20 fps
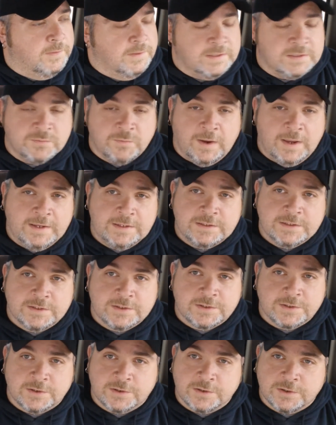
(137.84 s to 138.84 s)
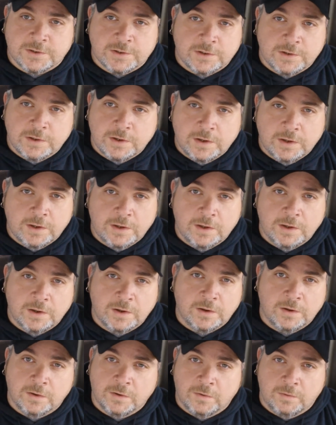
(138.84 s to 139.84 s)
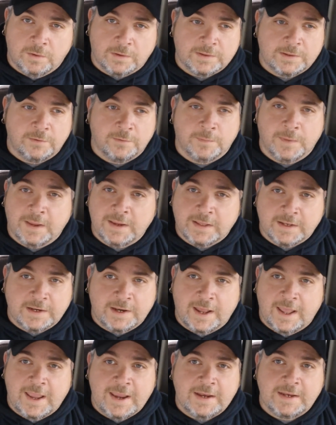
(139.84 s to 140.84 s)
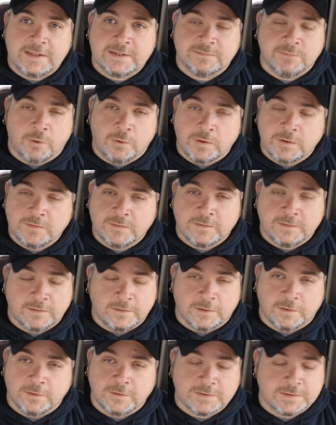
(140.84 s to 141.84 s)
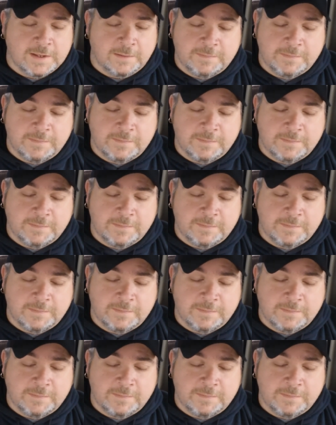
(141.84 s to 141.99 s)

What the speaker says: These wages are what they were making in the 80s, boys and girls.